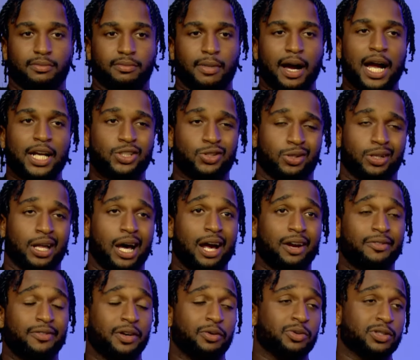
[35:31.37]
Mind you, a lot
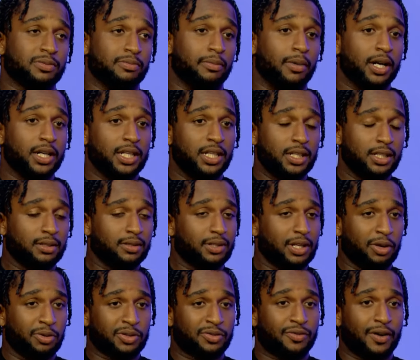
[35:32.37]
of it was money.
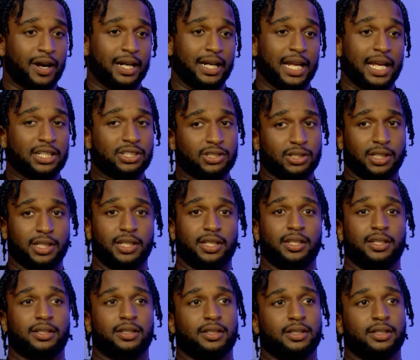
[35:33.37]
It was financially,